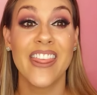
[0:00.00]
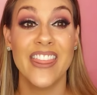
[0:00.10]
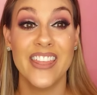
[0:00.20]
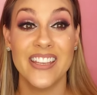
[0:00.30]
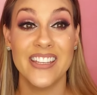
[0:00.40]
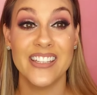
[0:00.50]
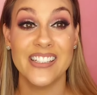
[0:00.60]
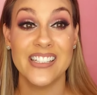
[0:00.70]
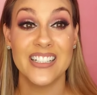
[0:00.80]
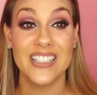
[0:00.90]

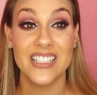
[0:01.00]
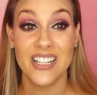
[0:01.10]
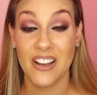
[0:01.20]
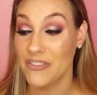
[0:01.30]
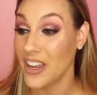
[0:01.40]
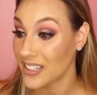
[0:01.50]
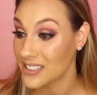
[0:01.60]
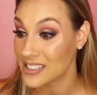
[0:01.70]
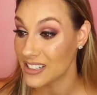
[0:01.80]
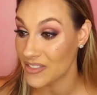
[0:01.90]
the
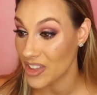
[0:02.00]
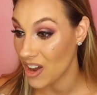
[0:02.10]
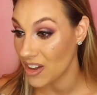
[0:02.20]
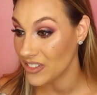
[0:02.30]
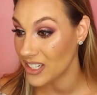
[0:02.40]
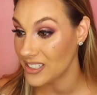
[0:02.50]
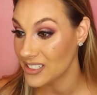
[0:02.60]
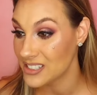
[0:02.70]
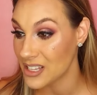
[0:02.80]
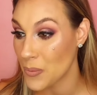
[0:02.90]
effects of the
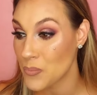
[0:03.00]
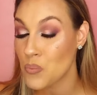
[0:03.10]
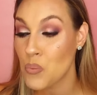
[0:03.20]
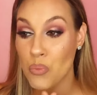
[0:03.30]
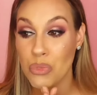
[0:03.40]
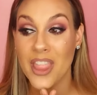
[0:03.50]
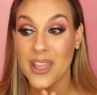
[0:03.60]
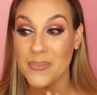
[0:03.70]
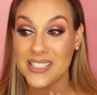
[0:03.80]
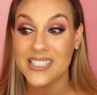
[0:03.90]
coffee. So
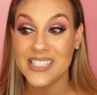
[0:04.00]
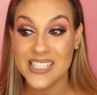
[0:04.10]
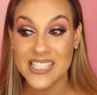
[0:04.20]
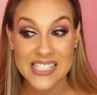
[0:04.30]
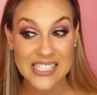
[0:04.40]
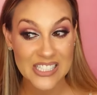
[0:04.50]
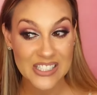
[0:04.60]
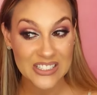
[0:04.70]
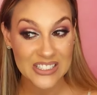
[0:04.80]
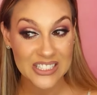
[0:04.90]
my teeth
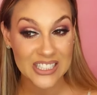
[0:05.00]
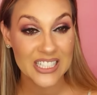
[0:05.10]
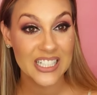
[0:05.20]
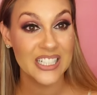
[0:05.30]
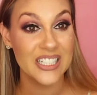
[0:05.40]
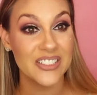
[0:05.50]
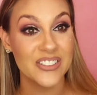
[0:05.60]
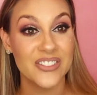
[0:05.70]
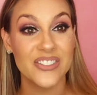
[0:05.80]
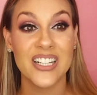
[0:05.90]
still look
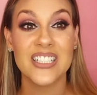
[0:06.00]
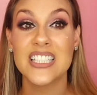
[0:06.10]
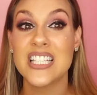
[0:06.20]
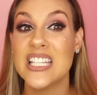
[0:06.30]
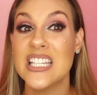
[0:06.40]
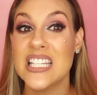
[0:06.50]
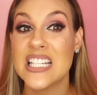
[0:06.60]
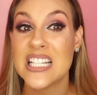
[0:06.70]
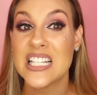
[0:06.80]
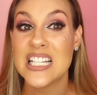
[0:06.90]

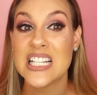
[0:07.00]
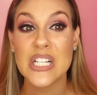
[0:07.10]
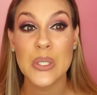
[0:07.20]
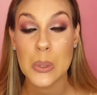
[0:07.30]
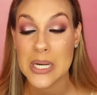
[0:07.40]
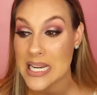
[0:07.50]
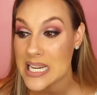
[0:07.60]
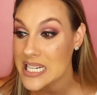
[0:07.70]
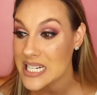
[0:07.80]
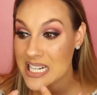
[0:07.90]
fairly
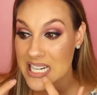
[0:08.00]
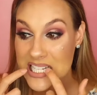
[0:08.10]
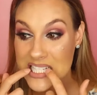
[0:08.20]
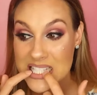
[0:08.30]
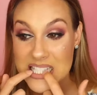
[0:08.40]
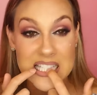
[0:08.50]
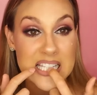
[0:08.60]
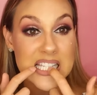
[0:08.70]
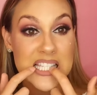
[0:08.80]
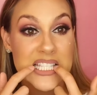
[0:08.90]
white, and I can
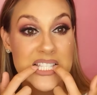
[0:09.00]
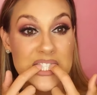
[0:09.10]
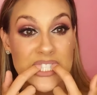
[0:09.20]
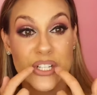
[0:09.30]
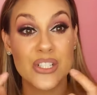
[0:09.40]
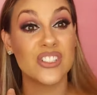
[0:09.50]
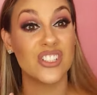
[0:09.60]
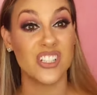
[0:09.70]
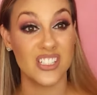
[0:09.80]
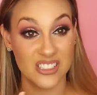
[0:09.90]
see that they're starting to
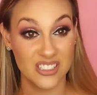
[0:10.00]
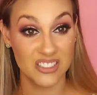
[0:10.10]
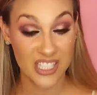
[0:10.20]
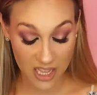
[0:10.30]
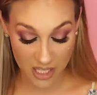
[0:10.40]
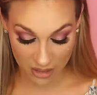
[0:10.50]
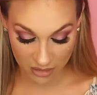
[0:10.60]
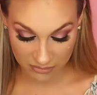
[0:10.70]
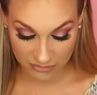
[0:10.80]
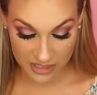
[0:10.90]
look a little yellow,